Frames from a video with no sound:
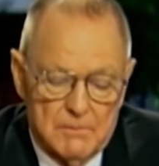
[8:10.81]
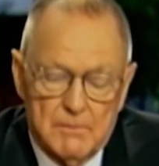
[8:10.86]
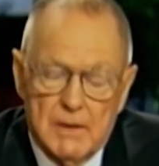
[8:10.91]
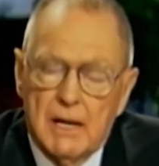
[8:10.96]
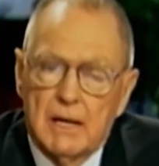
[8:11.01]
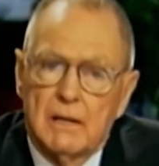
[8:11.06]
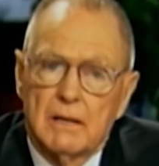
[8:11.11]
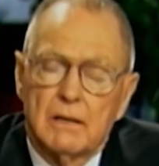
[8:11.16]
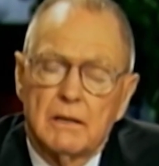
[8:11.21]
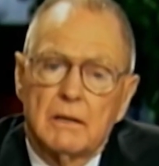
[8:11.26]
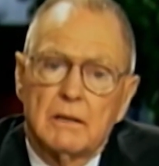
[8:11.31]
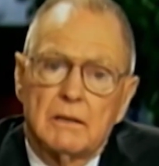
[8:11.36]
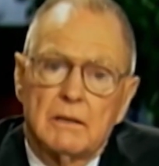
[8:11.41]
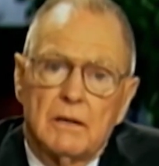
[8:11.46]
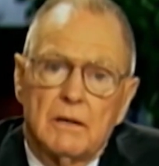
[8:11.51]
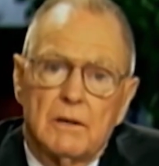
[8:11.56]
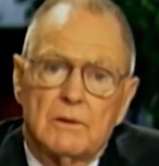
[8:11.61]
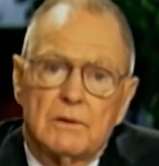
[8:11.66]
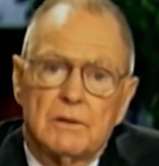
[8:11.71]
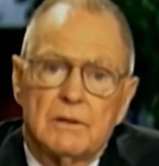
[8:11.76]
My little
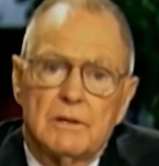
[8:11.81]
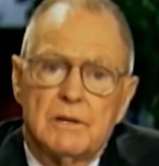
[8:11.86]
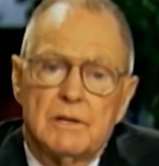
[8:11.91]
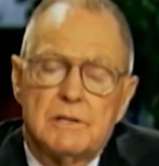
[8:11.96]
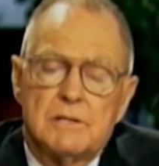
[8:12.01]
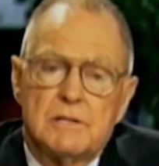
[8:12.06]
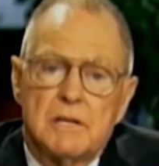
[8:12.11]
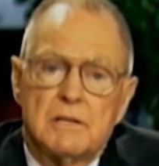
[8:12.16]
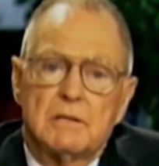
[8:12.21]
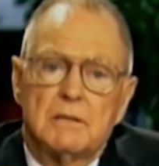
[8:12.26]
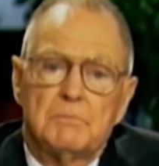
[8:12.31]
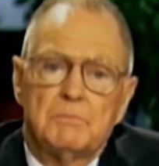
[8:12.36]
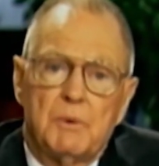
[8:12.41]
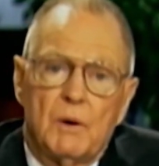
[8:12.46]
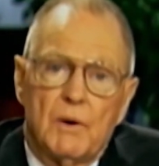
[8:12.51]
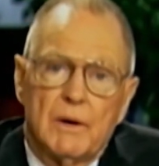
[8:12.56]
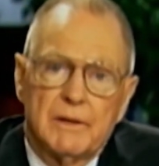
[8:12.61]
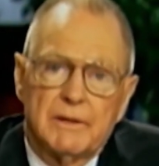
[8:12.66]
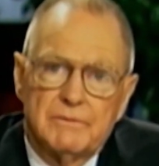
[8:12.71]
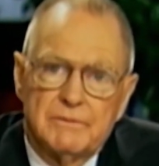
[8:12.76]
daughter is at the
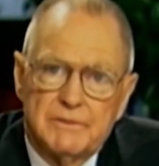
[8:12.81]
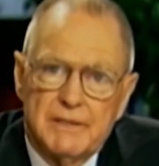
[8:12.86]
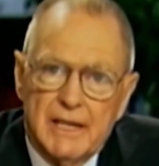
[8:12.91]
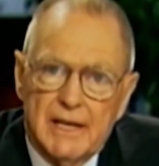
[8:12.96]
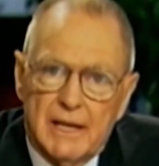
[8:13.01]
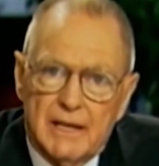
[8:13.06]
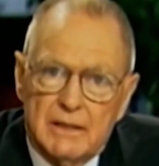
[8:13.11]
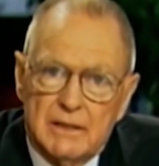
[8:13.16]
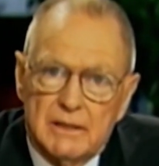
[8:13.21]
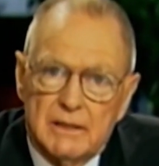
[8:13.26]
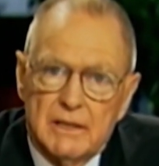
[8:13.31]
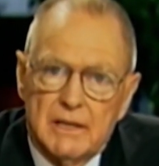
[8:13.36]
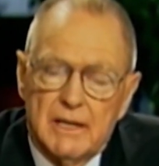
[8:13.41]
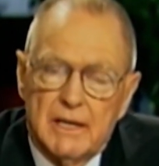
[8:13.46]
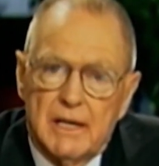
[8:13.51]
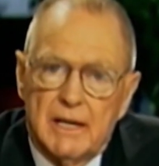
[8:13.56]
point of death.